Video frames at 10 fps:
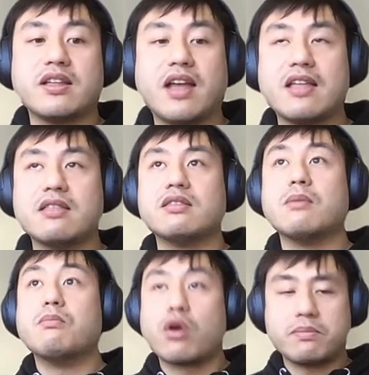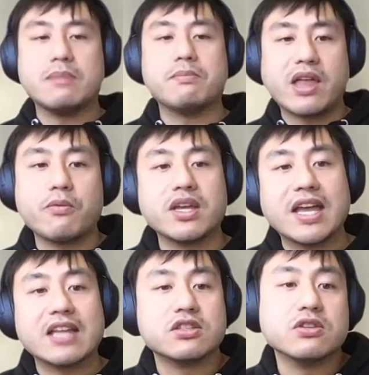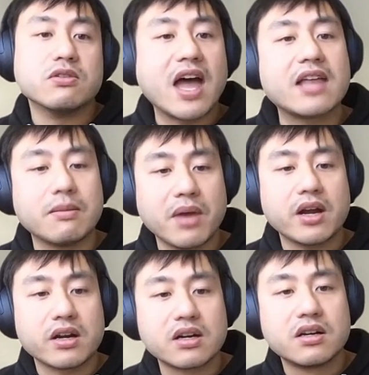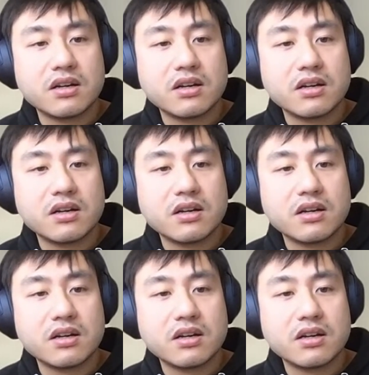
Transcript: and the more people that we can get to do that, the better.